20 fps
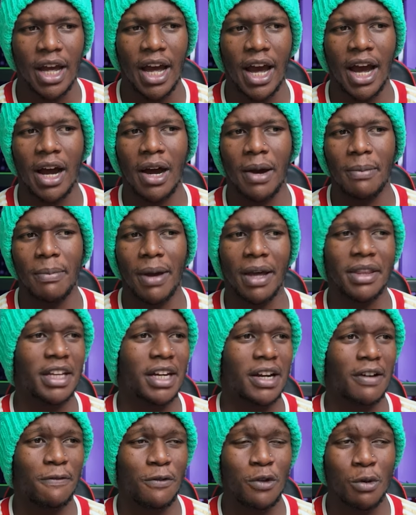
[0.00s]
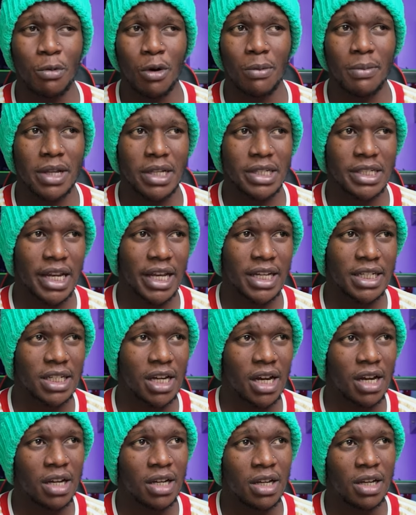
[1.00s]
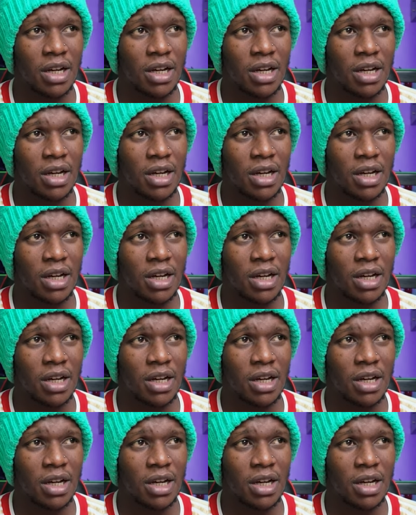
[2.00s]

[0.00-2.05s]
And then a few moments later,